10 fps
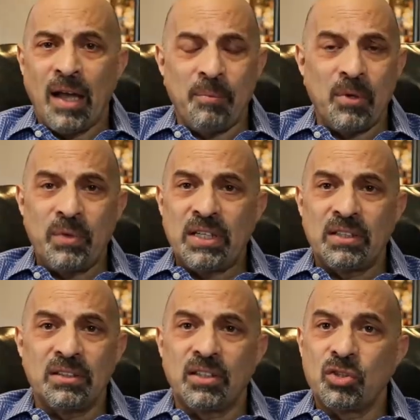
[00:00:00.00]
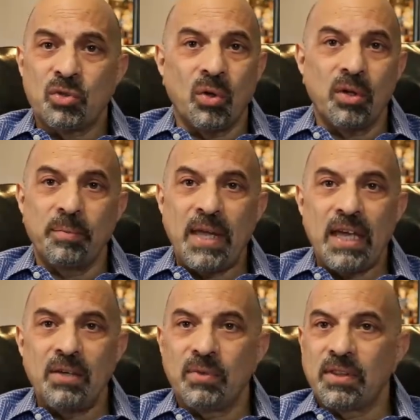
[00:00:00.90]
I mean, we couldn't control the
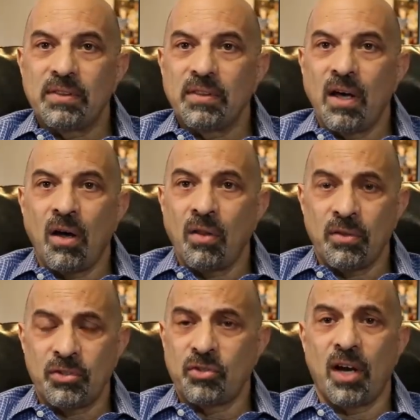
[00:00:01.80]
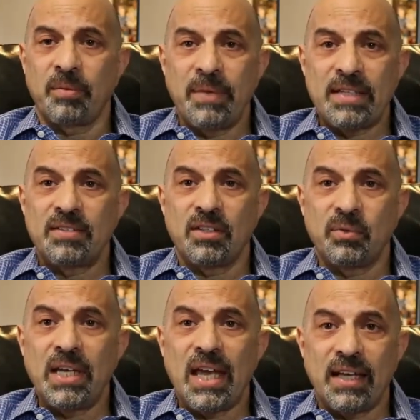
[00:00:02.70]
pain with all the strong meds that
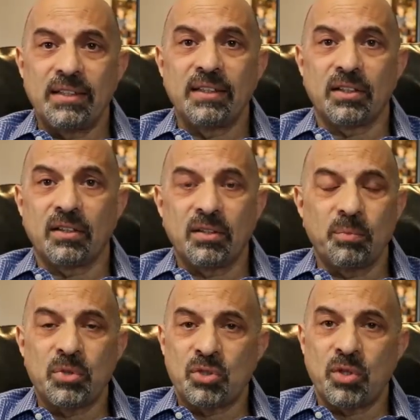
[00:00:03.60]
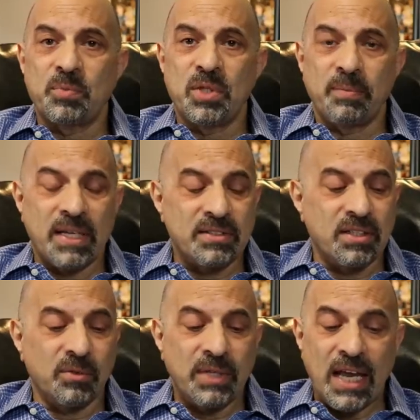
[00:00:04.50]
we had here, the prescription meds
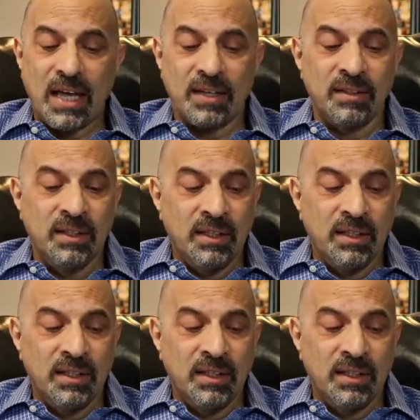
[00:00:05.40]
that we had.